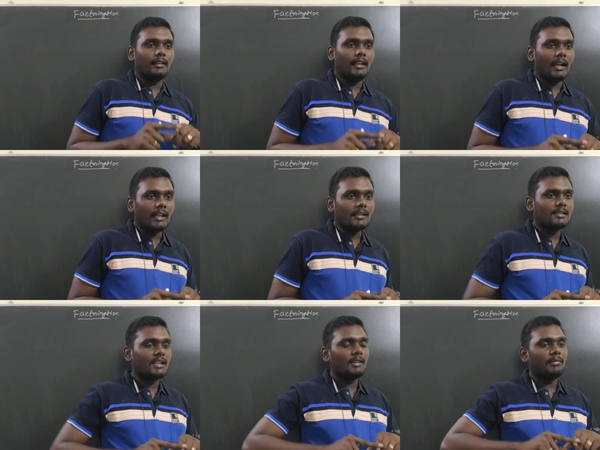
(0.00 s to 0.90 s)
the
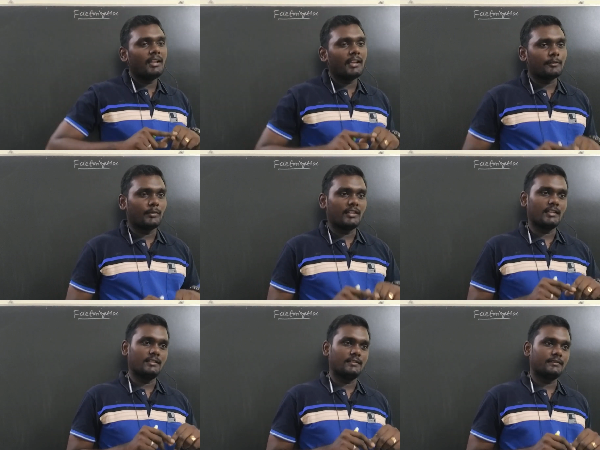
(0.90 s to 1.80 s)
algebraic
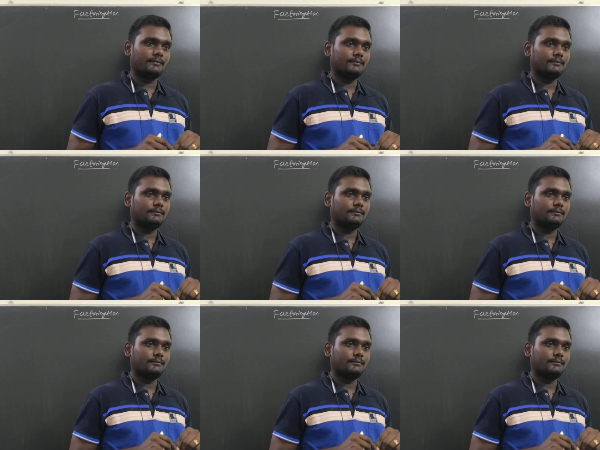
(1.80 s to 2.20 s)
expressions.